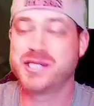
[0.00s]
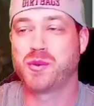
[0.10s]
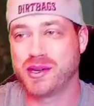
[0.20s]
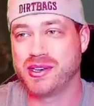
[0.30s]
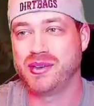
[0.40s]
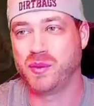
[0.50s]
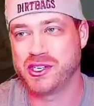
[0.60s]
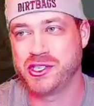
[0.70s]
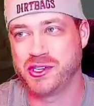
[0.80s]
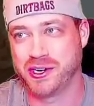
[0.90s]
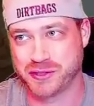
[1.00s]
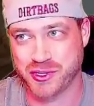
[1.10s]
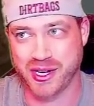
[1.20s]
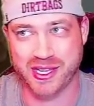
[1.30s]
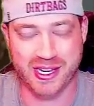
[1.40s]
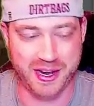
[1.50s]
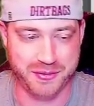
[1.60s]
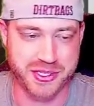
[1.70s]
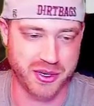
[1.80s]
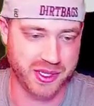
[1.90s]
one one unit of strike in every
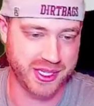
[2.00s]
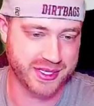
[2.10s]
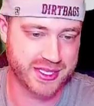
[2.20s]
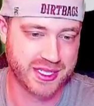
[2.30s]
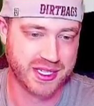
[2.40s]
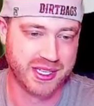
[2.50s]
single list.